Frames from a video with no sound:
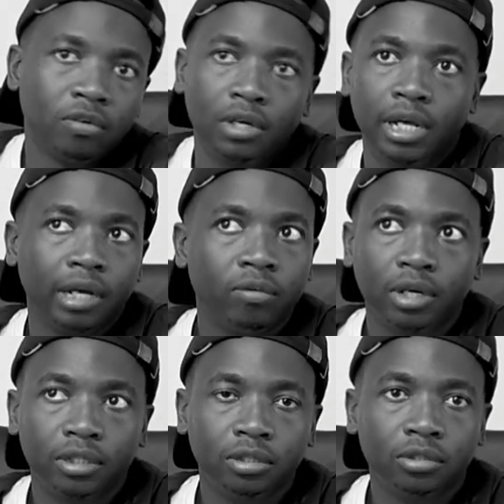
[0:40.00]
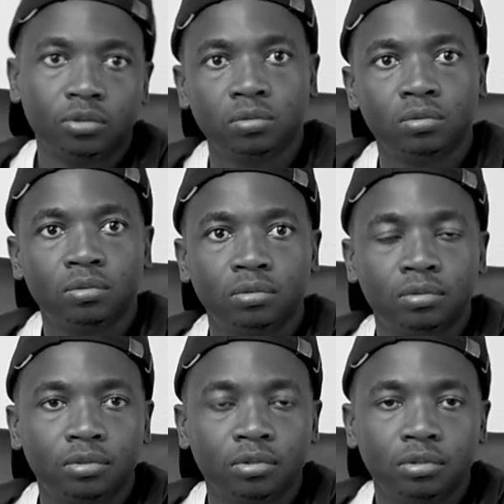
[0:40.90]
for like what,
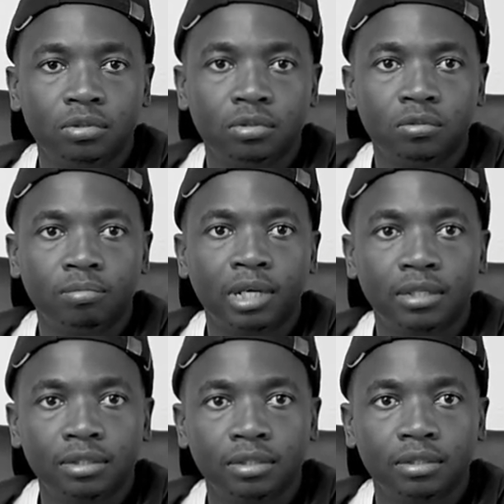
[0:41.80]
two months?